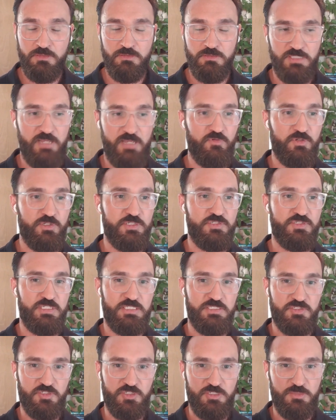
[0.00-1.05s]
Leverage
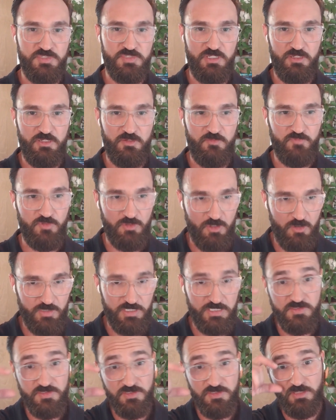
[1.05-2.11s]
in terms of your
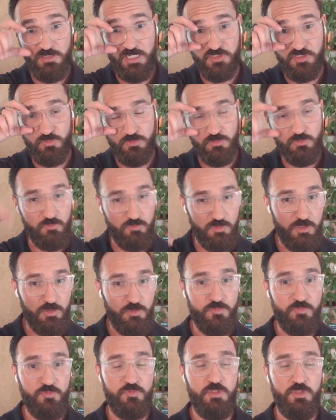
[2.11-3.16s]
own intellectual
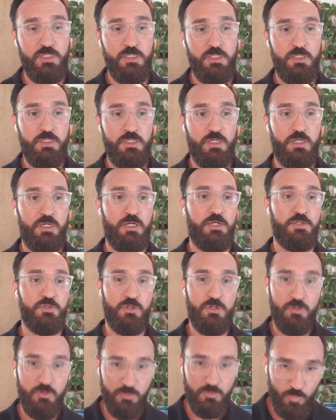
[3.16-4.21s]
growth,
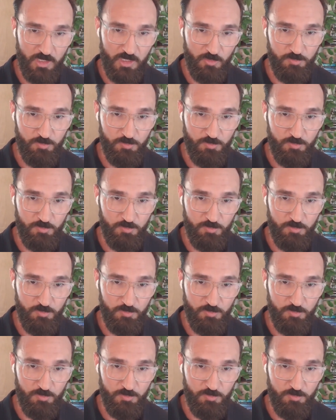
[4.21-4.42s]
your own